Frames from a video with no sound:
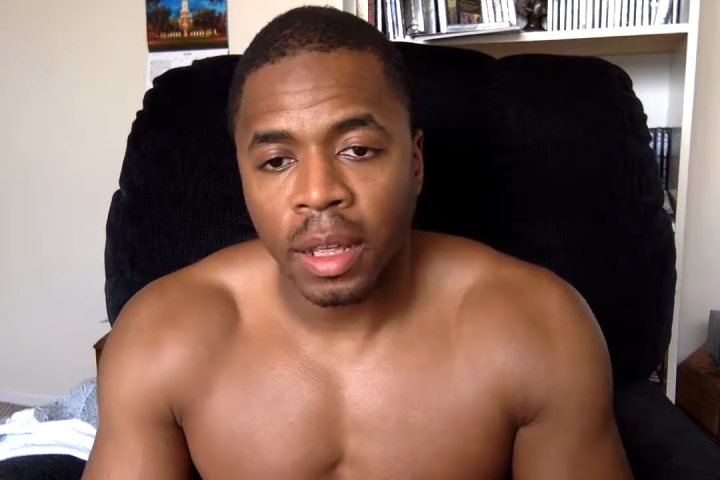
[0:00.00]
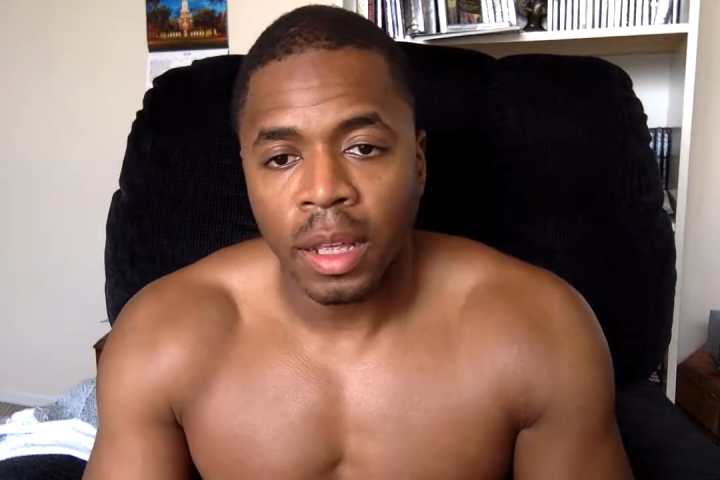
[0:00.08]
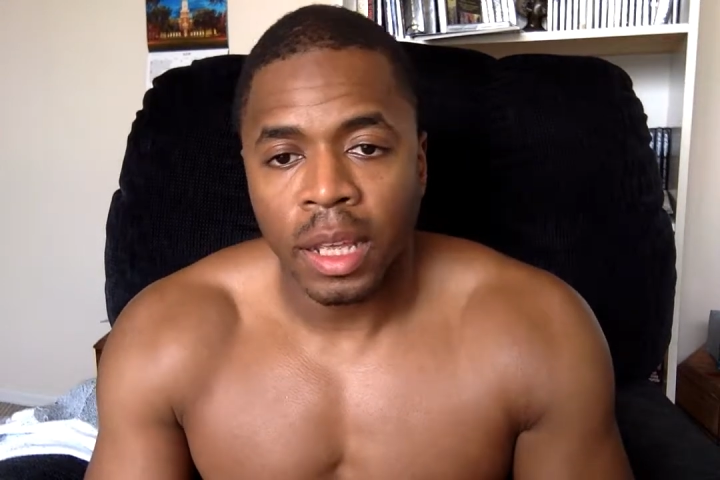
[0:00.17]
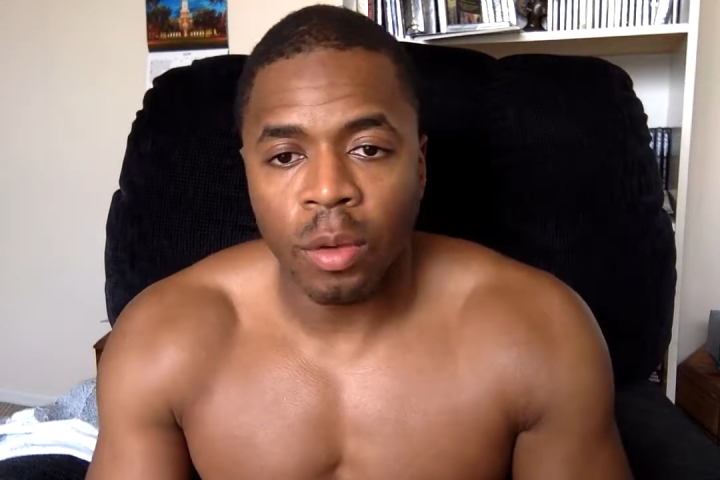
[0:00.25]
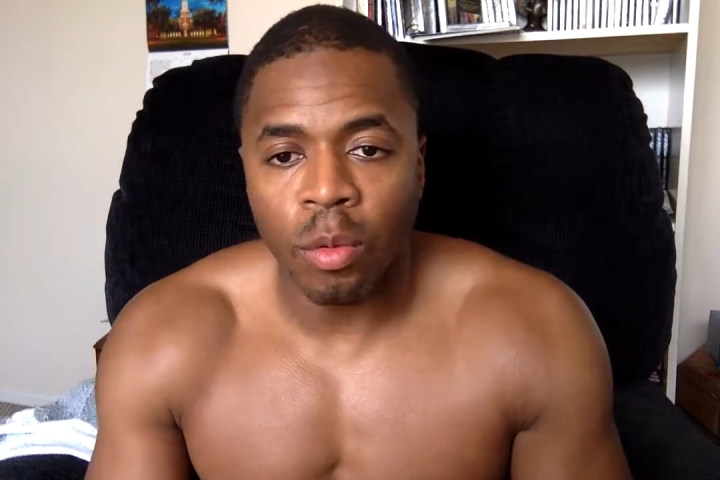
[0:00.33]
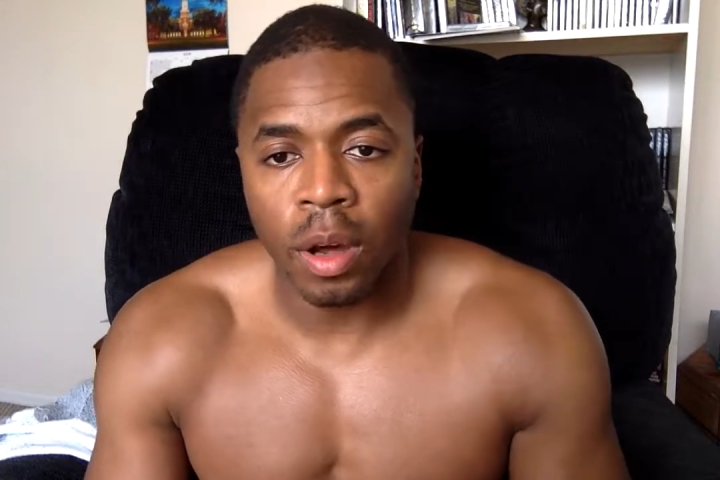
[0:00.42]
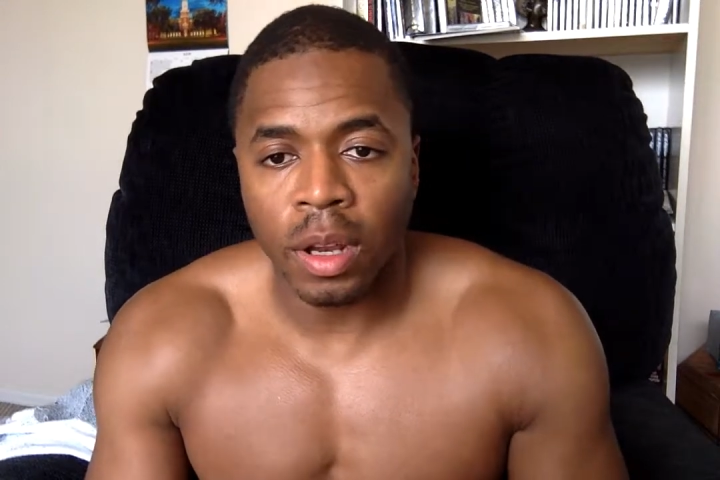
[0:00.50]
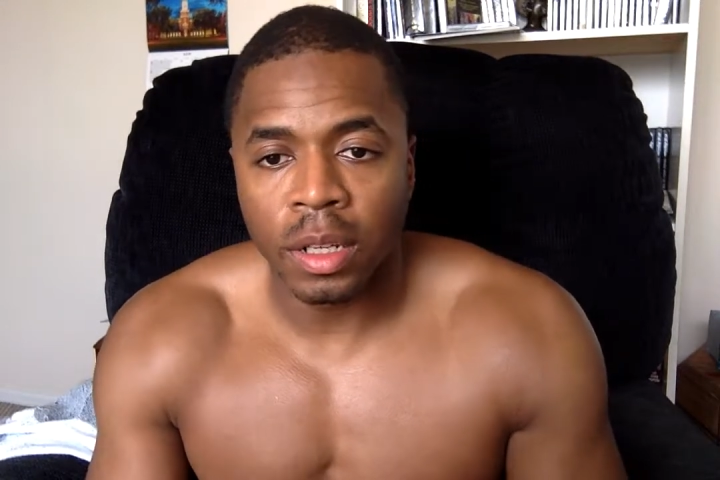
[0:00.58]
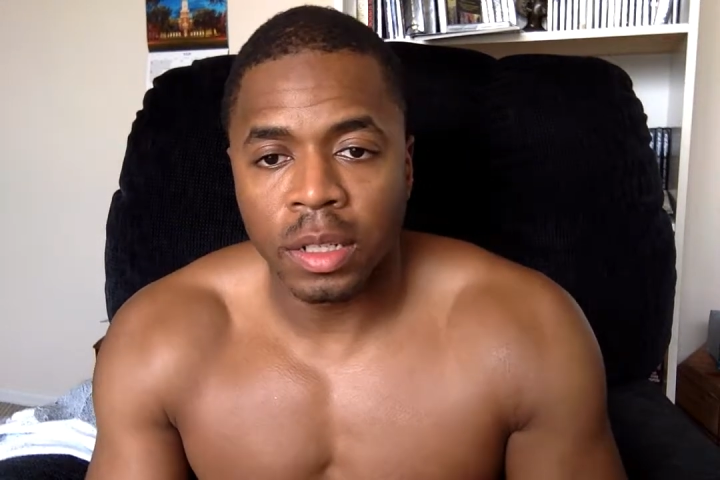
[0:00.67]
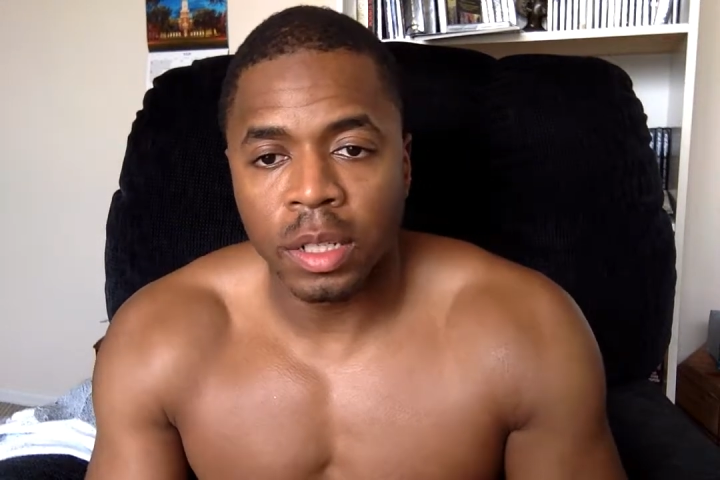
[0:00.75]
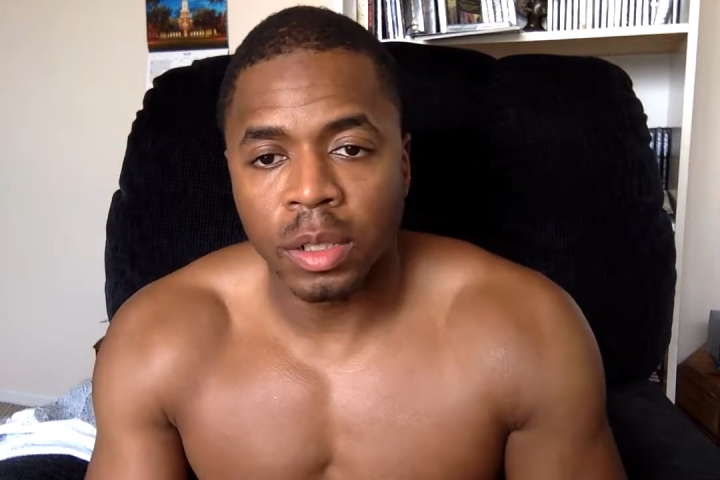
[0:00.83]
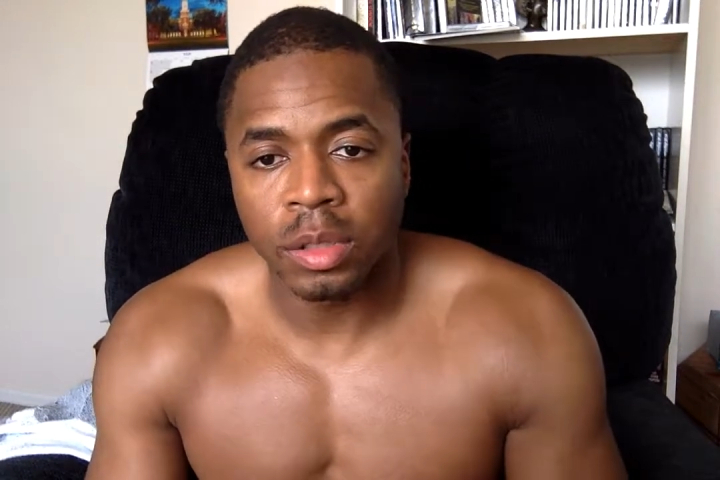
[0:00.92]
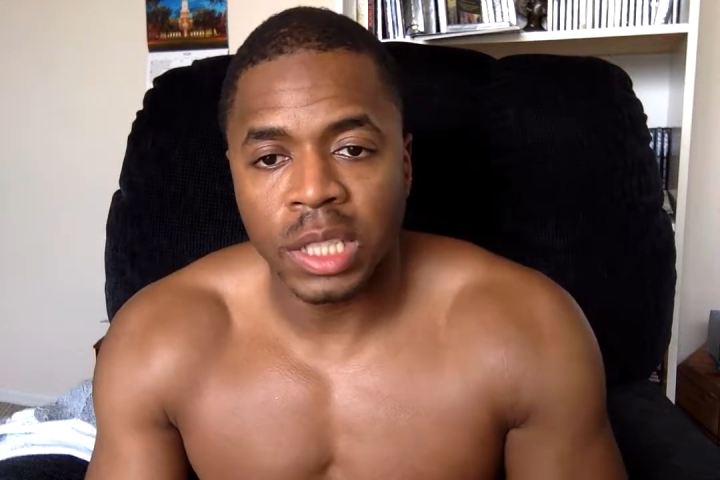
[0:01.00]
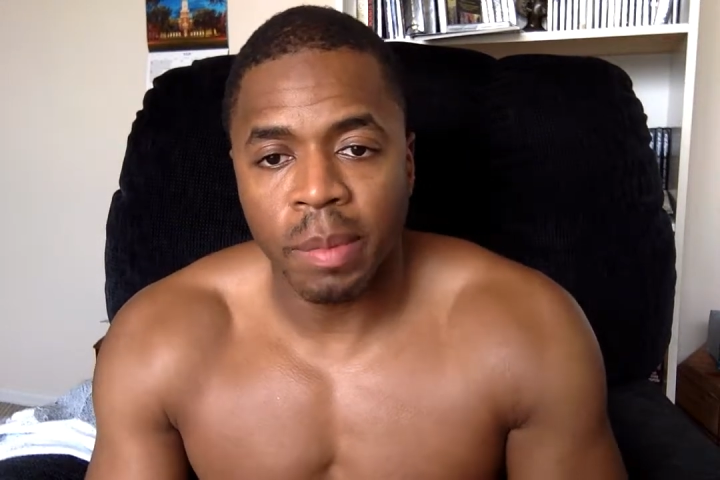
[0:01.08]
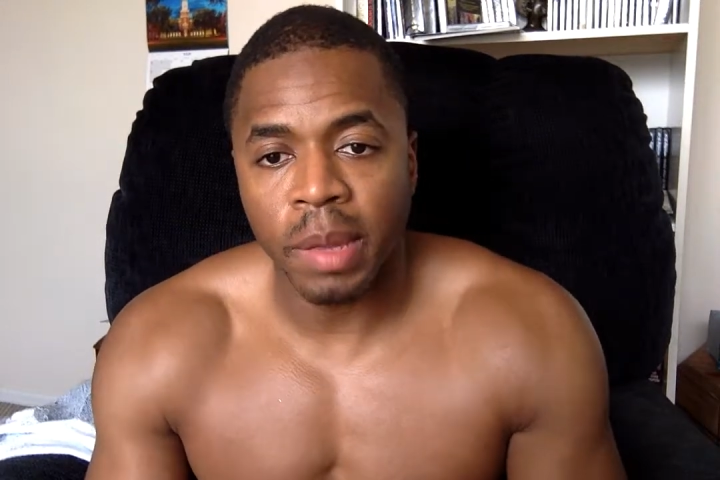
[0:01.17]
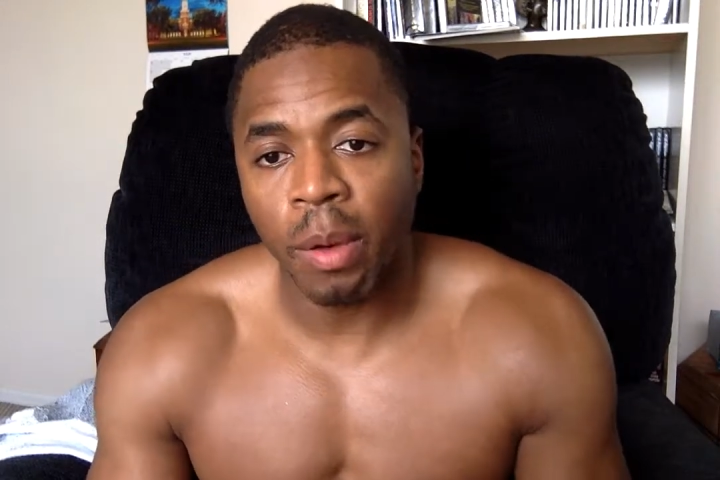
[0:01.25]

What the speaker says: he wanted to set me